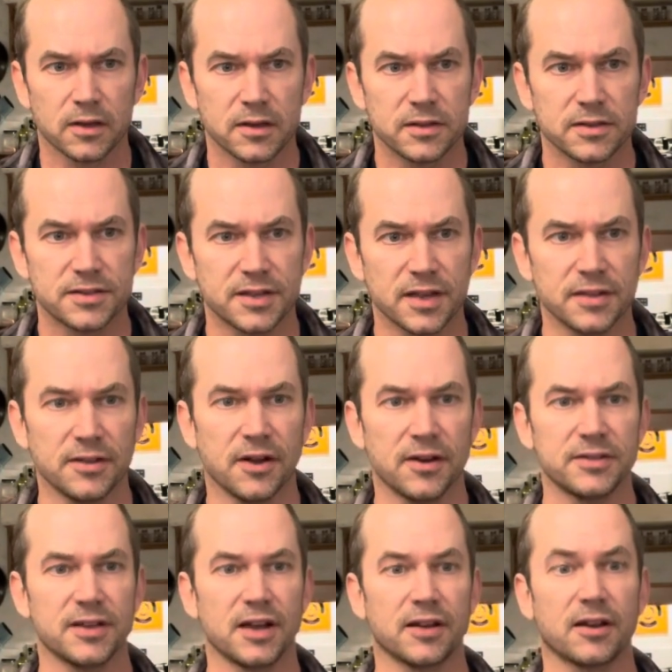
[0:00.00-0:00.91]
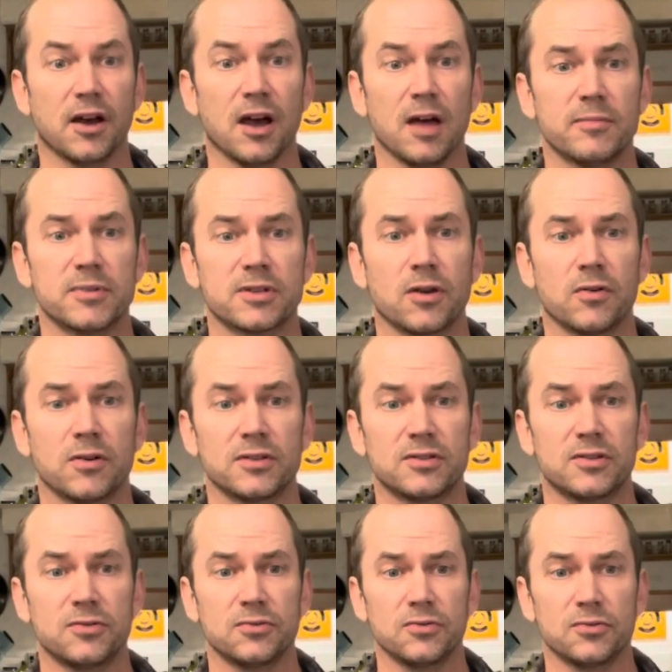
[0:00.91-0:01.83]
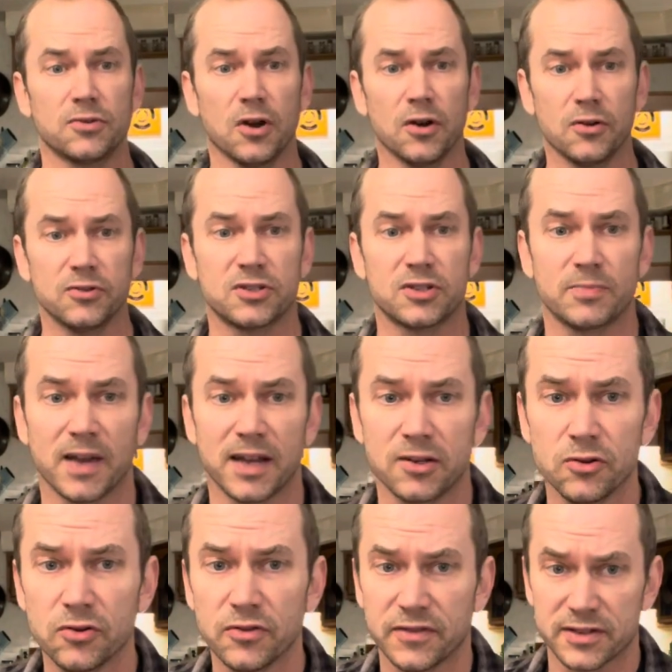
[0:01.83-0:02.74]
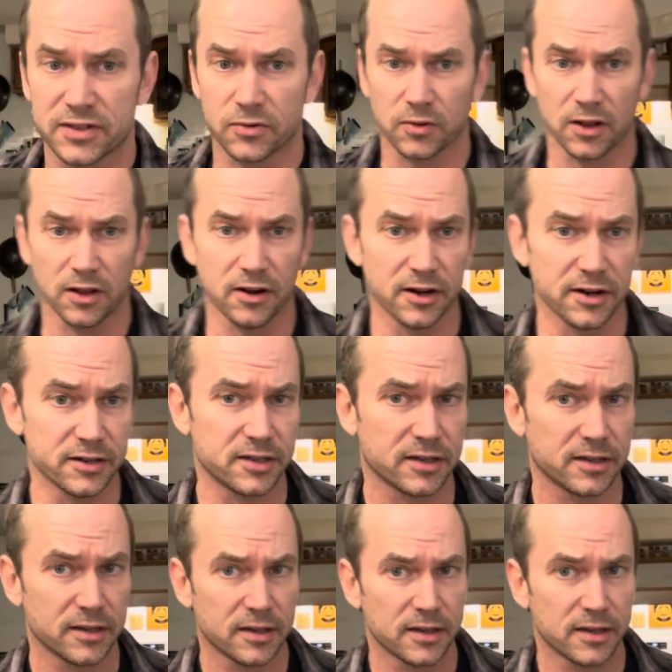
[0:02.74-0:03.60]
SuttonArt.com is going to host my new visual art.